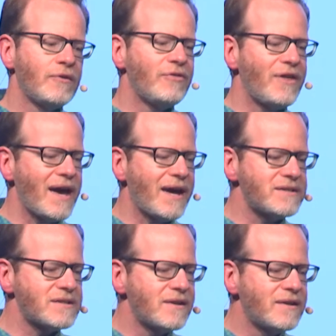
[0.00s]

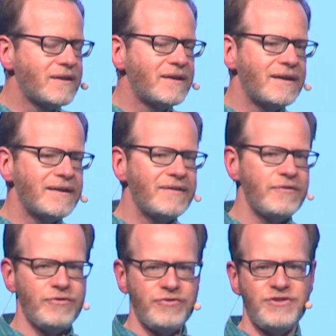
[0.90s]
that
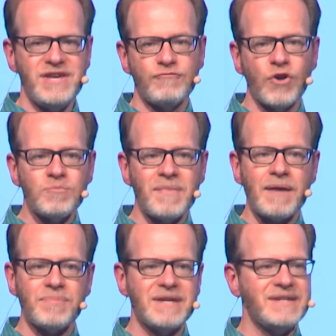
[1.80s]
the roadmap